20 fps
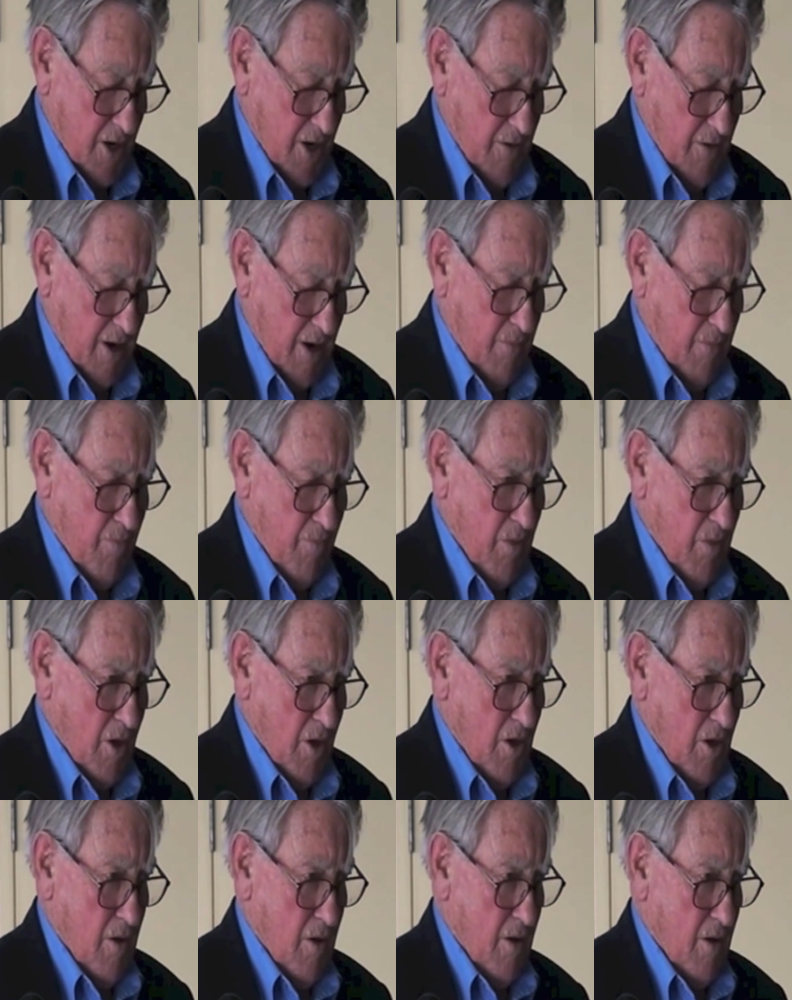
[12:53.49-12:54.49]
So they,
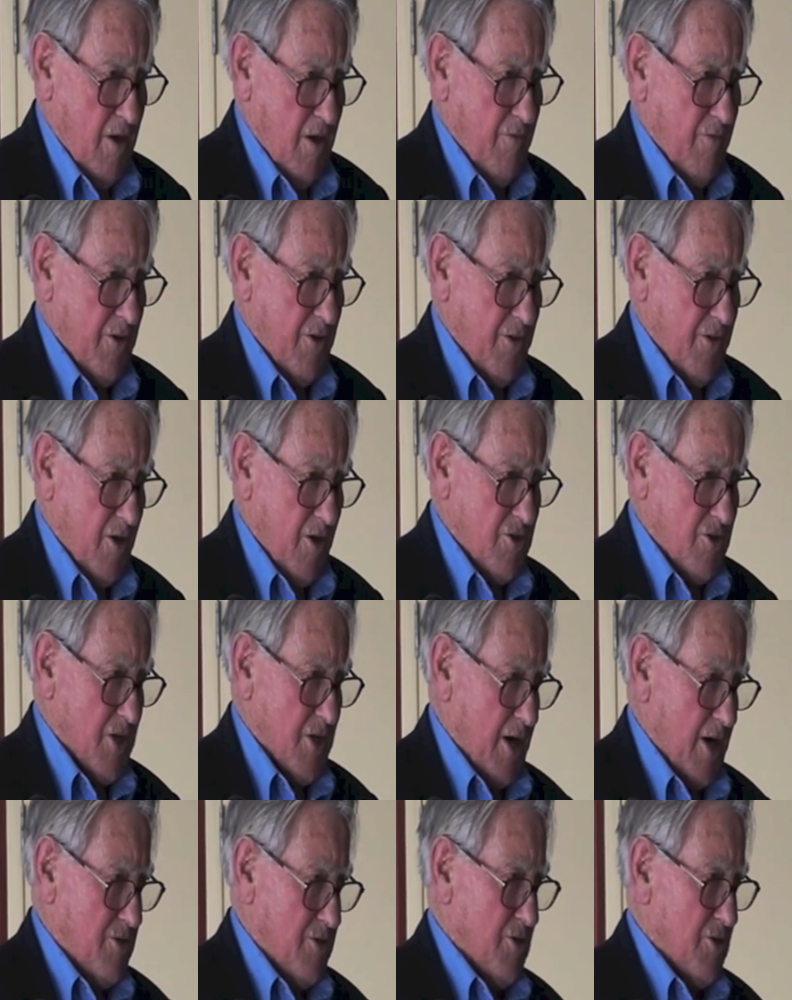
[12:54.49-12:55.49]
even in those
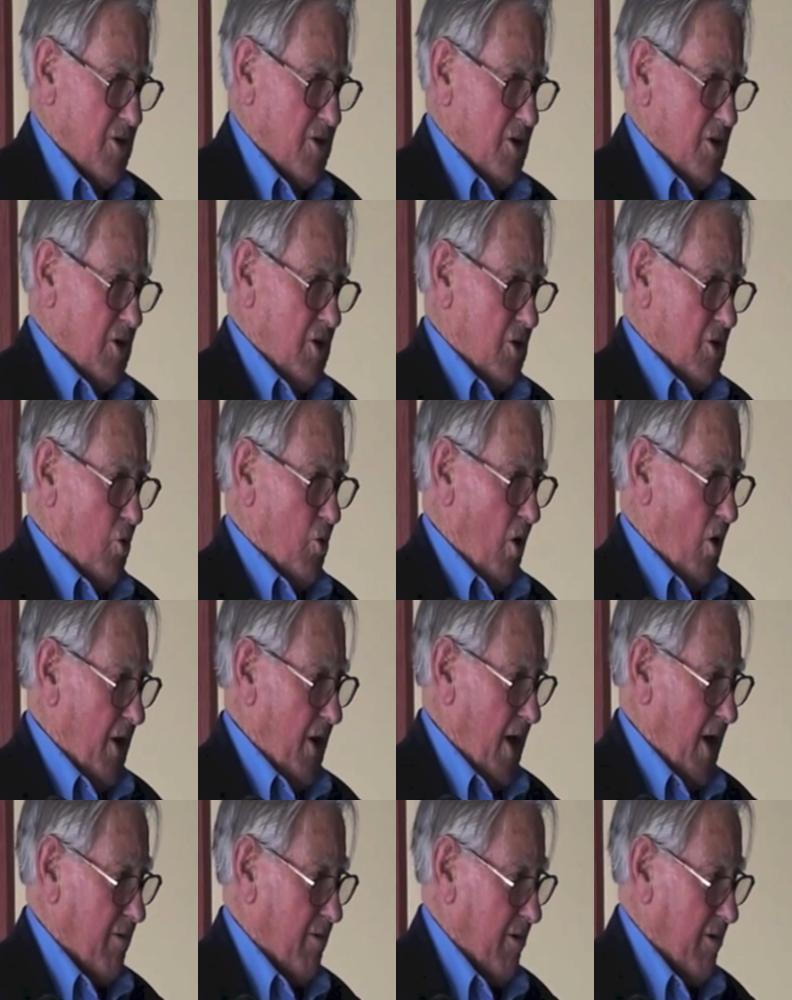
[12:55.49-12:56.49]
days, they could get
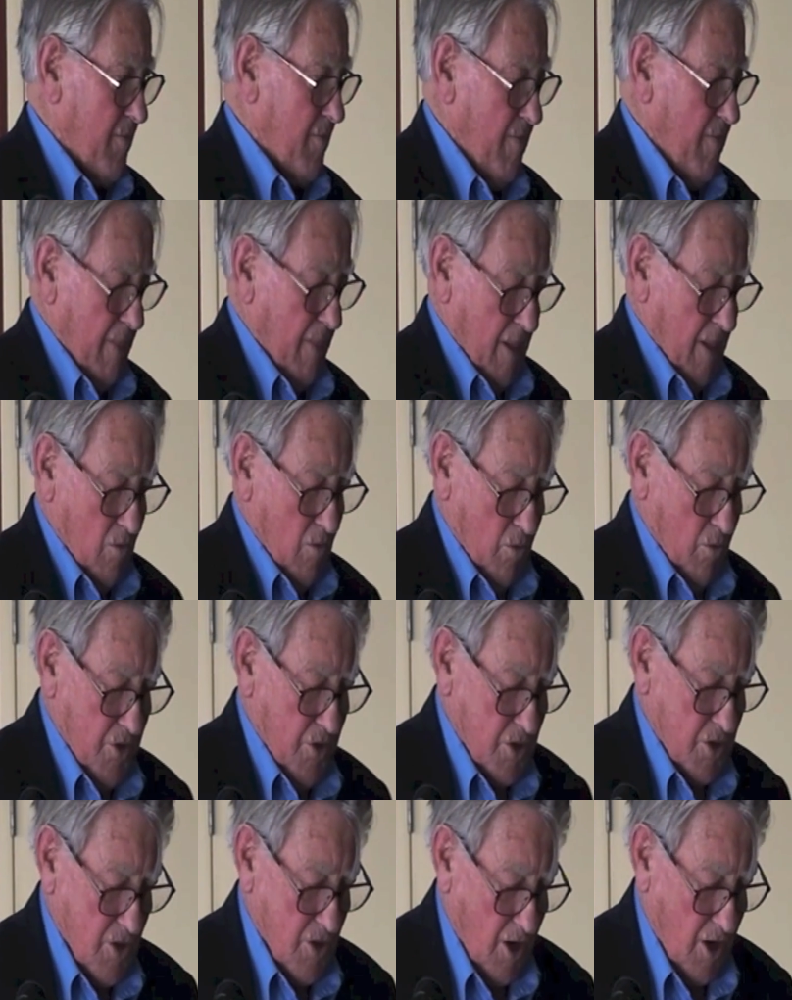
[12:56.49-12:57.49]
quite accurate
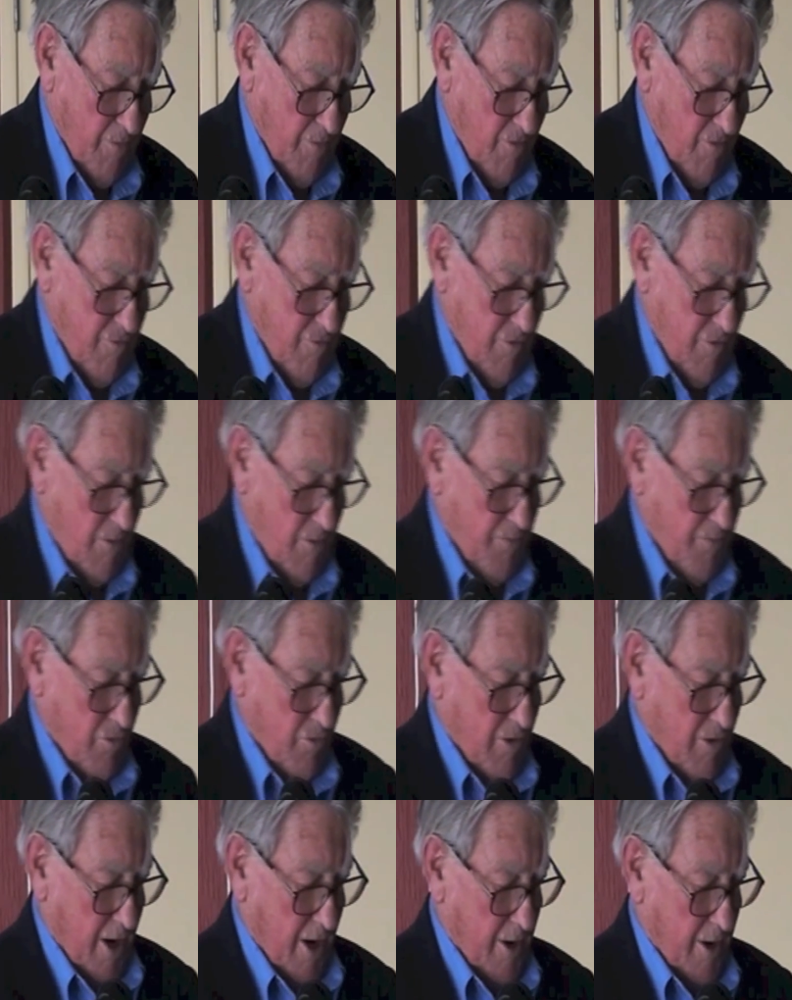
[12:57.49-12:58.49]
with this type of uh,
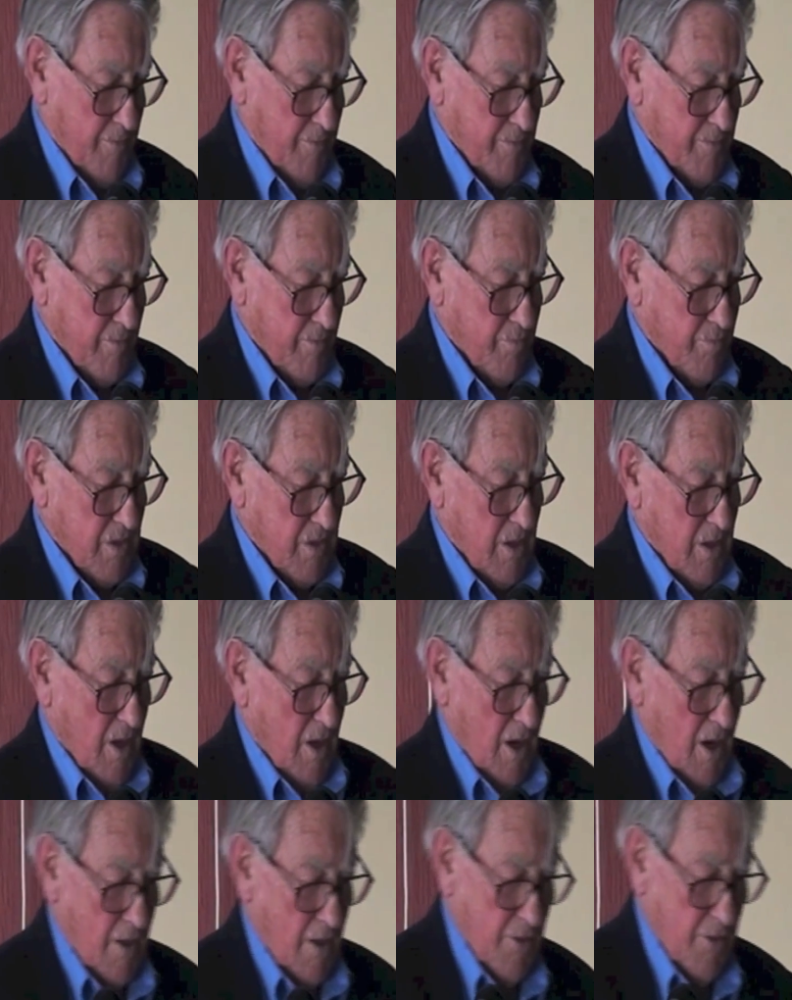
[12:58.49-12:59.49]

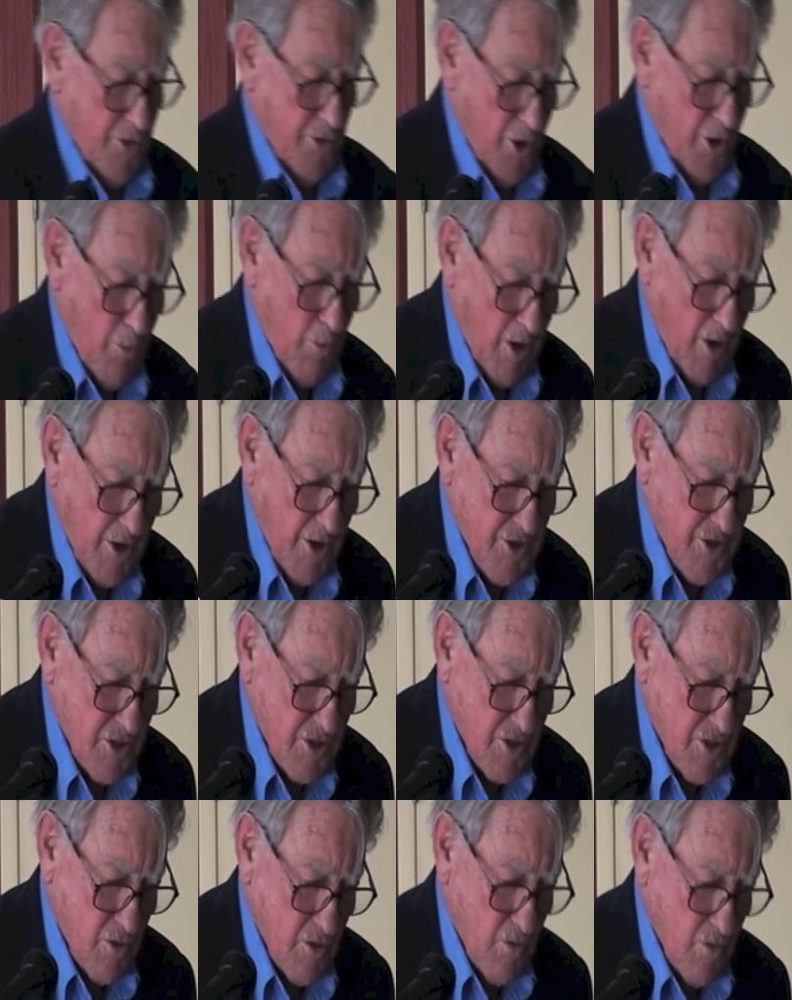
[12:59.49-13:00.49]
And the third one I
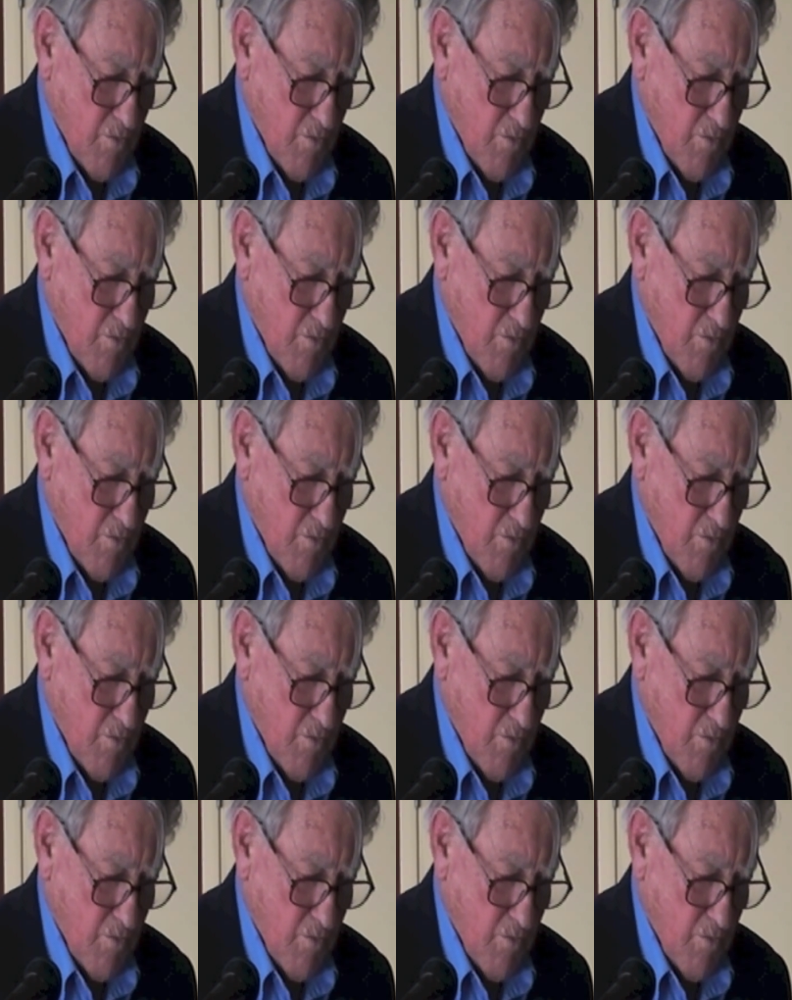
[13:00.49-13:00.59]
just